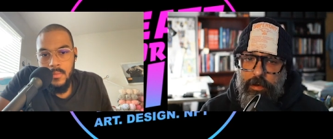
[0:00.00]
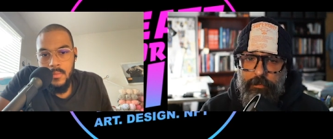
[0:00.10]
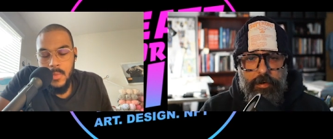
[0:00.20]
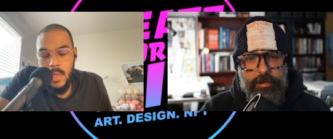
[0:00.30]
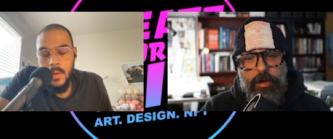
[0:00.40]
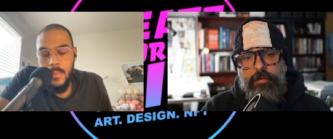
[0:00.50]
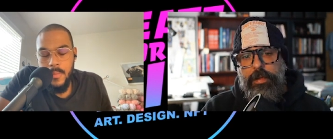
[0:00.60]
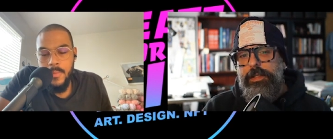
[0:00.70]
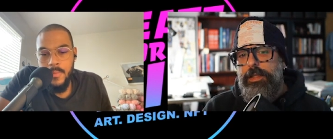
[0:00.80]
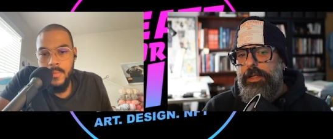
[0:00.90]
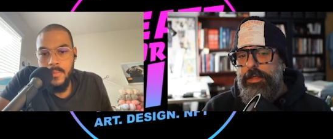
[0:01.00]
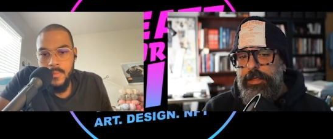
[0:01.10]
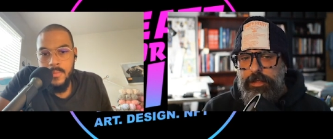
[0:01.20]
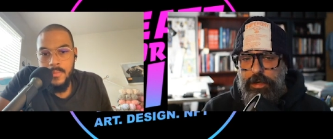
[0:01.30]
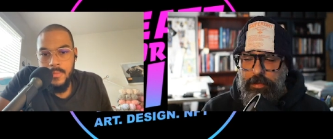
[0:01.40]
Speaker 1: First yeah. off, let's
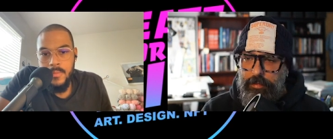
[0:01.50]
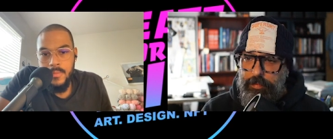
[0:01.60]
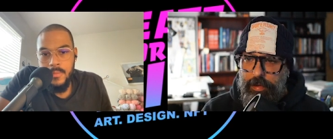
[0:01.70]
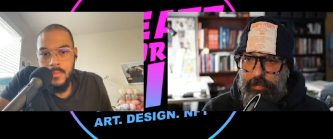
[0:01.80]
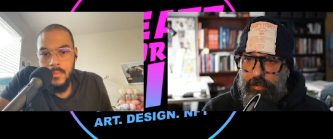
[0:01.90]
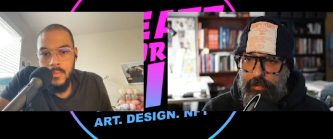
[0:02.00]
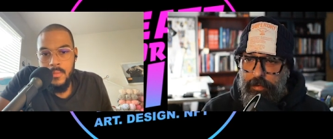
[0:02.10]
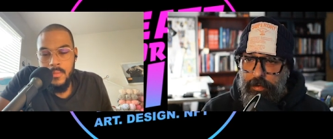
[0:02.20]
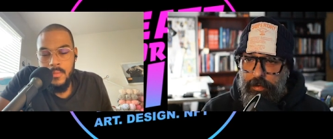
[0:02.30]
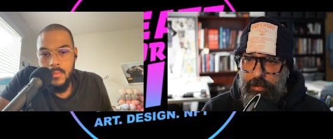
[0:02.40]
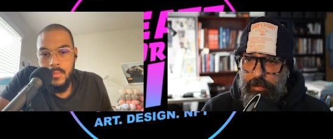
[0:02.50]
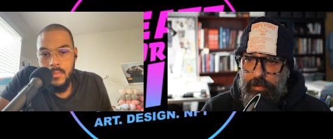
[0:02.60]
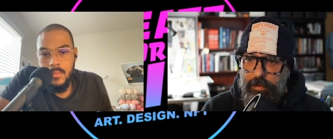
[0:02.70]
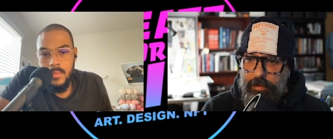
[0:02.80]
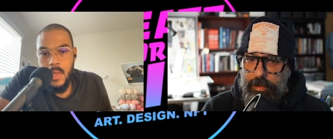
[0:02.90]
listen to other people.
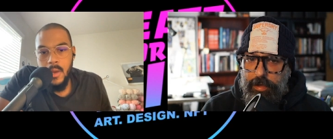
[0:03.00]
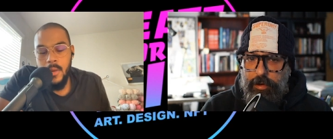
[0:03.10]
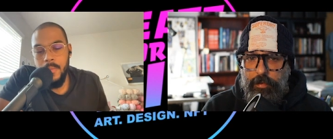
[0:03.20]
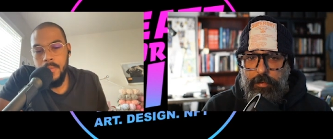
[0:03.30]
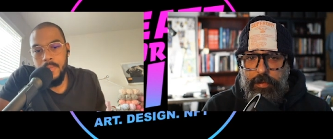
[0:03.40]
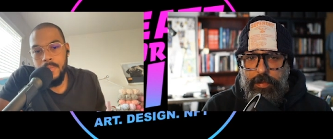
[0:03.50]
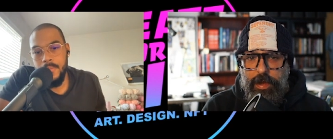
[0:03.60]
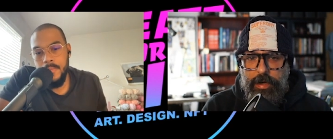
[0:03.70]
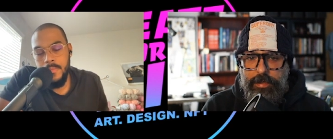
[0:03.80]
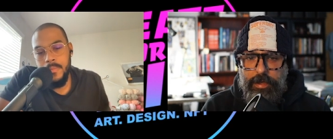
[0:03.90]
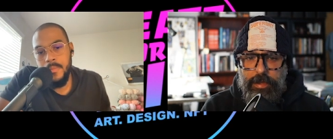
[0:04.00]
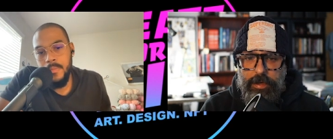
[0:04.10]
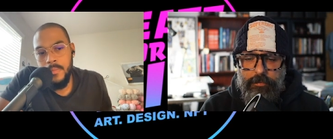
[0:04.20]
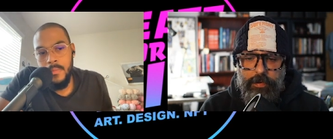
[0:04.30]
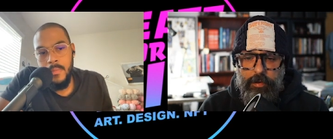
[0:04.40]
Yeah. You know, the idea like
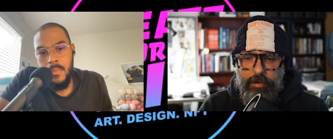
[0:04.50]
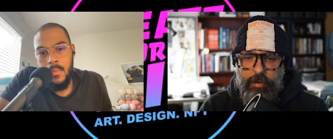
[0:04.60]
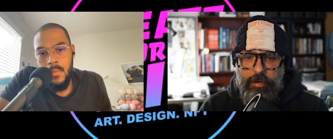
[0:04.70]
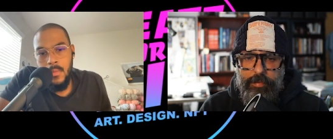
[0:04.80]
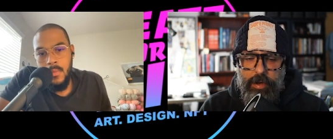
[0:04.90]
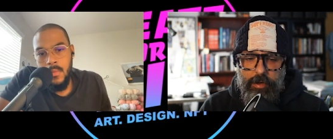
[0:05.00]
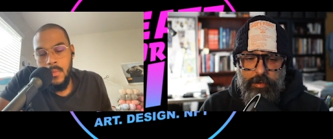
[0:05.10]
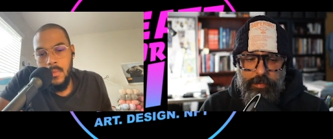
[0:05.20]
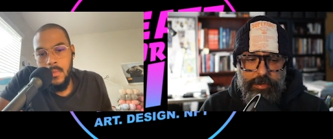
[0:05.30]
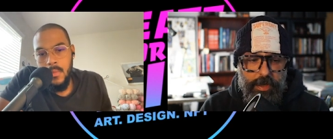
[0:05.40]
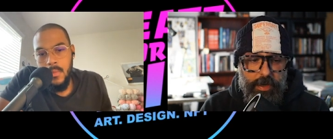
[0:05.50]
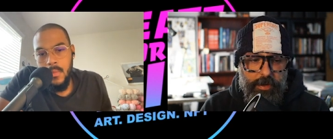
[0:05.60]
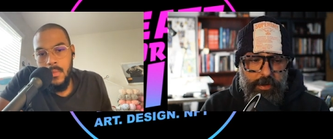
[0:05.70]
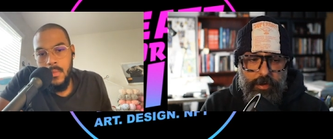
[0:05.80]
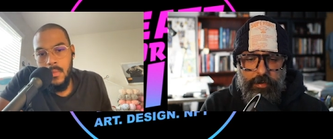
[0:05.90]
if you don't agree with me
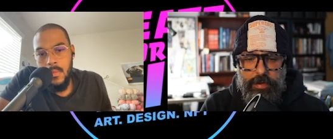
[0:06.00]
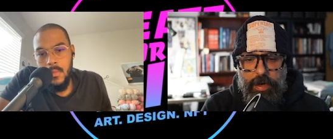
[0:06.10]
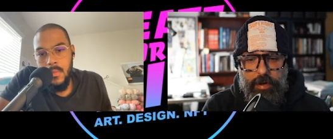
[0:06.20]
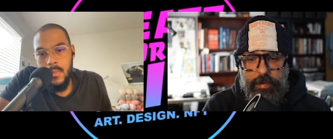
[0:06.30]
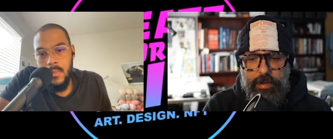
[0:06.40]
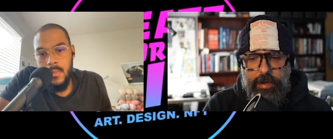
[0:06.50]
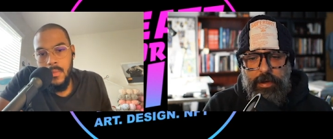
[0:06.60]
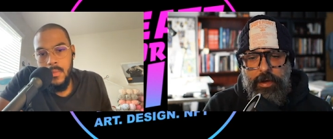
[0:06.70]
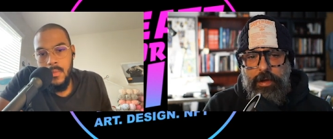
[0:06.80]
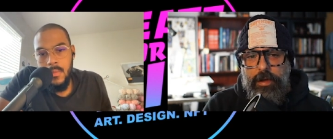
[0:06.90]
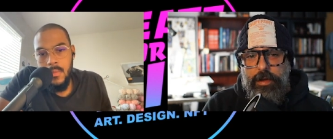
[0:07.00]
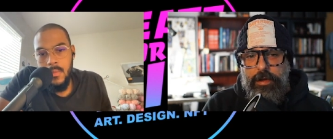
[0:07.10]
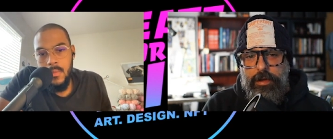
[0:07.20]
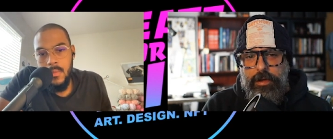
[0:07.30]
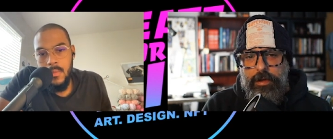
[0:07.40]
100%, you're the enemy. Like,
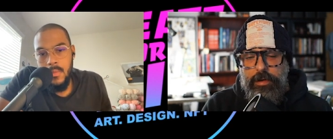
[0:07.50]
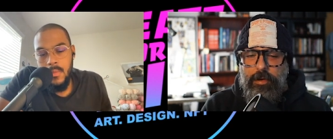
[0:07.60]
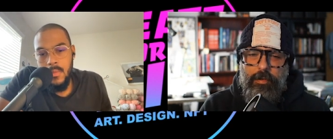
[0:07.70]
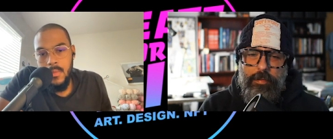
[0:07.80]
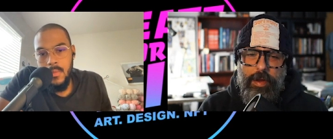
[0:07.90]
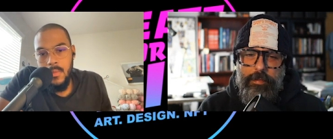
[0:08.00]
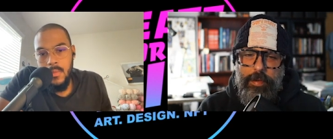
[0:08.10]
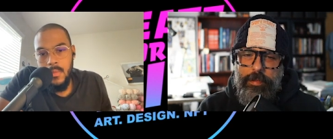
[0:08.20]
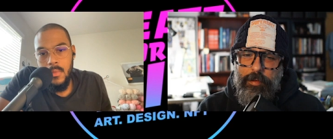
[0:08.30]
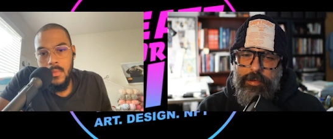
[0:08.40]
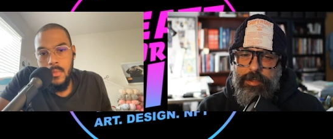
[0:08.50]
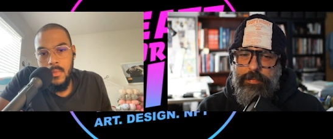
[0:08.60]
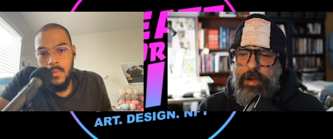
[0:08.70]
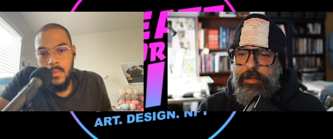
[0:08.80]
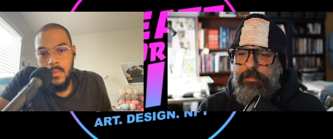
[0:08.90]
no, maybe
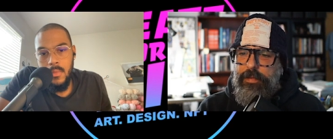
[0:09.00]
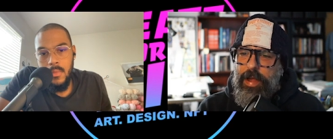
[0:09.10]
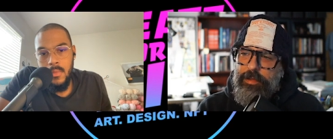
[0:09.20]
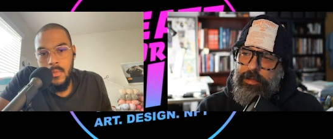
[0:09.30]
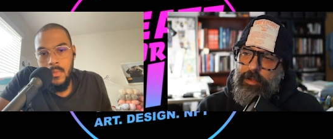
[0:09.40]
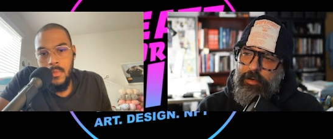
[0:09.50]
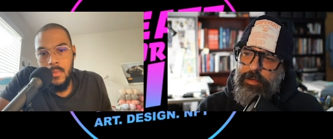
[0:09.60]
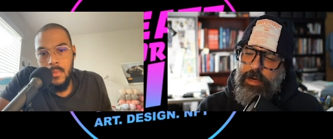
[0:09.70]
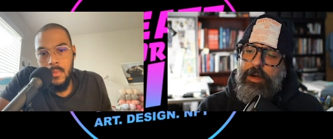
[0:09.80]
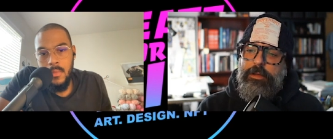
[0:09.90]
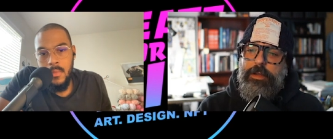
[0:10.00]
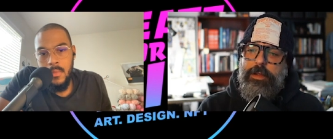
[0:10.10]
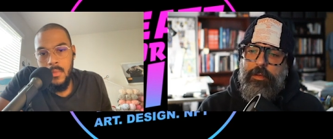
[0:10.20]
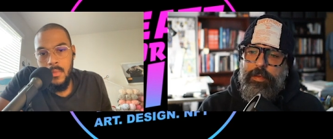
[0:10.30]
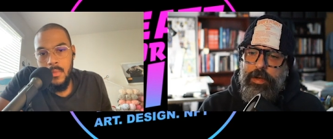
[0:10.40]
respect the fact that they're entitled to
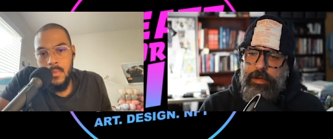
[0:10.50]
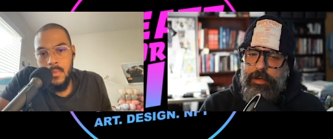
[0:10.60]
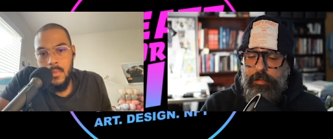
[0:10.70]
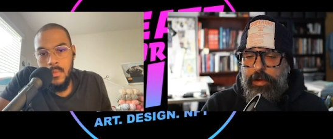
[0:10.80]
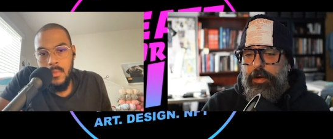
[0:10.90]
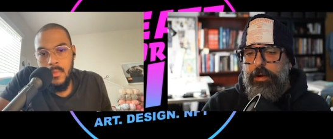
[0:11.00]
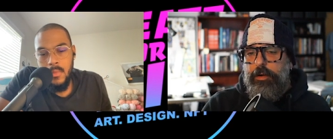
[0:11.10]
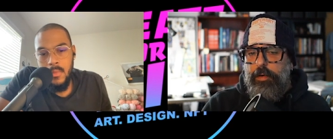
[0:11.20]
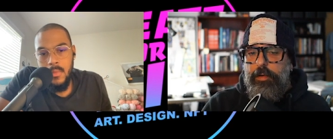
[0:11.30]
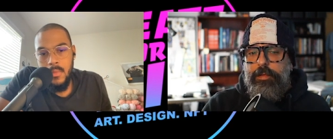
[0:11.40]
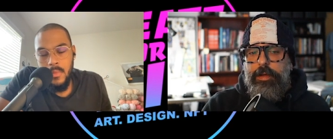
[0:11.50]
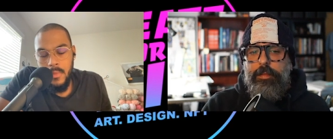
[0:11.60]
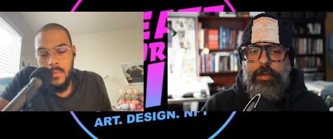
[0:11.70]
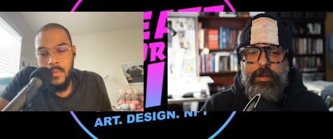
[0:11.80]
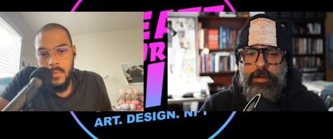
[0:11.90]
their opinion. You may not agree with it,
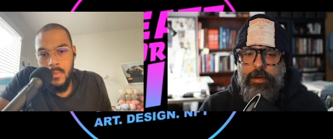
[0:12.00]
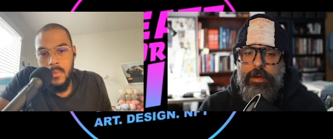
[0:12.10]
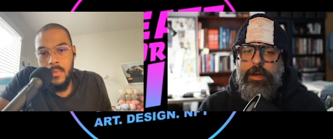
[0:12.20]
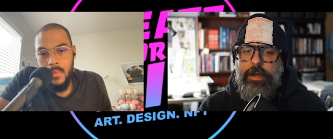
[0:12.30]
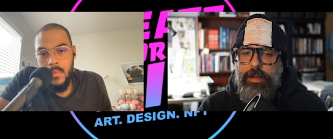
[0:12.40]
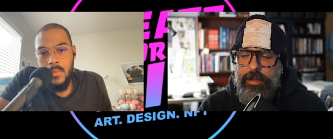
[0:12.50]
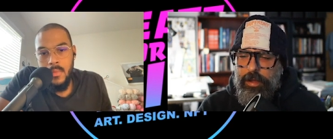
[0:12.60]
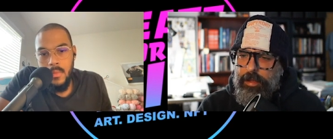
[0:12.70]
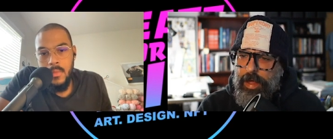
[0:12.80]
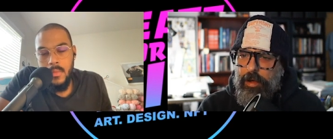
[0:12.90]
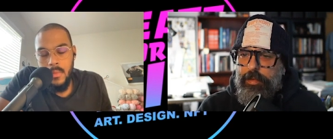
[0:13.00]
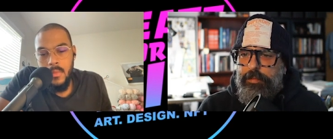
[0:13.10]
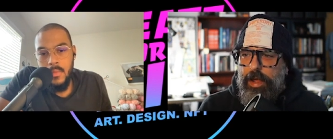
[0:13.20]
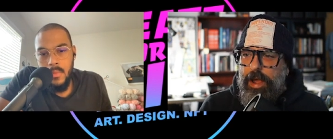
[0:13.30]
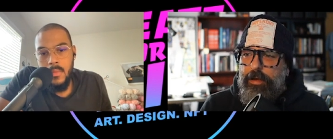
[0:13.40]
but allow them
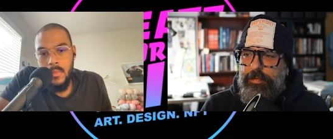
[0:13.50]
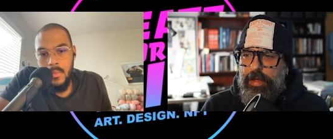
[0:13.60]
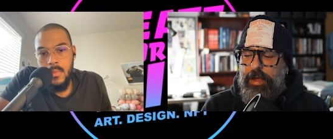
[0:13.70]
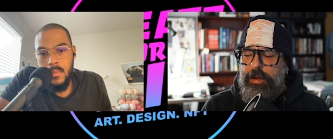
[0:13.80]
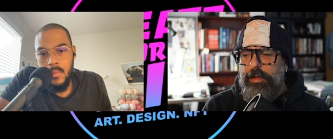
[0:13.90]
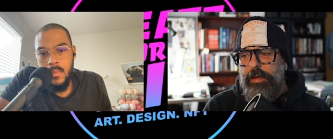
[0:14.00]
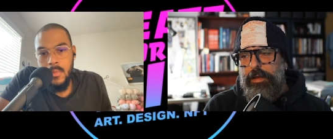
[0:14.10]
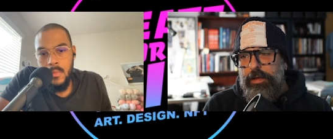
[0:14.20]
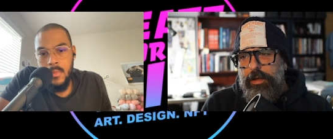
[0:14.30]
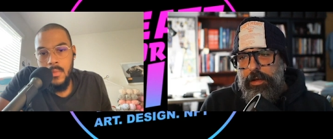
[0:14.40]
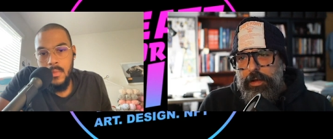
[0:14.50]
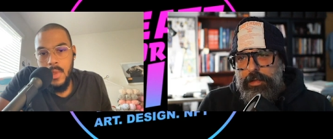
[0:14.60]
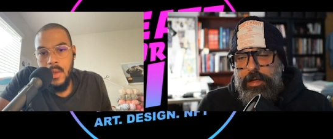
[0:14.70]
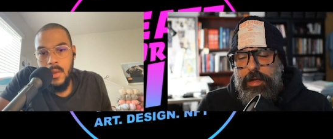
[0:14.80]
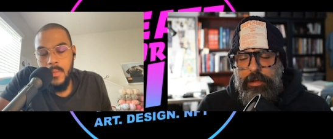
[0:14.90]
to have that. Like yeah. it's
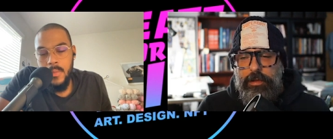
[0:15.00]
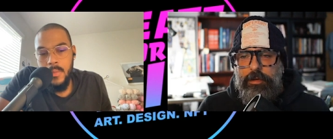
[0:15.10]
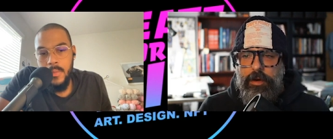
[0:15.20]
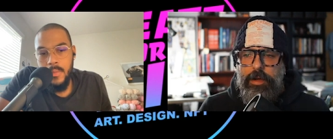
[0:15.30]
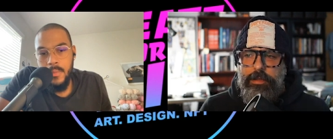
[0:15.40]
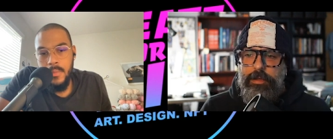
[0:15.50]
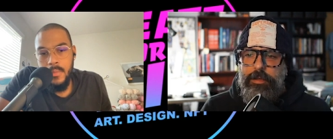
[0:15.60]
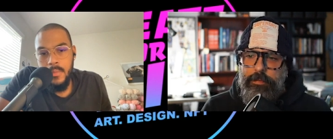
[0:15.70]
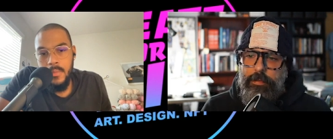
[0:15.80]
getting a little crazy.